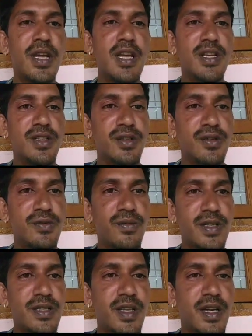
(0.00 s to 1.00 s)
So
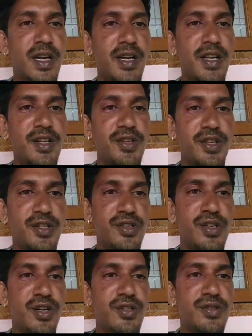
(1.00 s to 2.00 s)
once the condition is
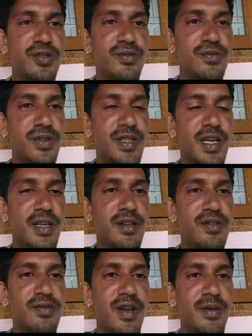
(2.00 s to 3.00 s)
not true, we can
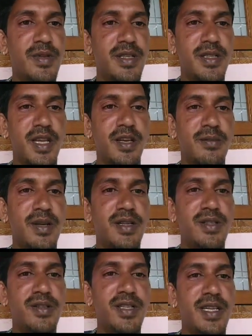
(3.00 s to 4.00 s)
swap this element
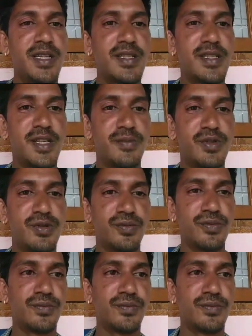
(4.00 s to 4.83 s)
C in step 2.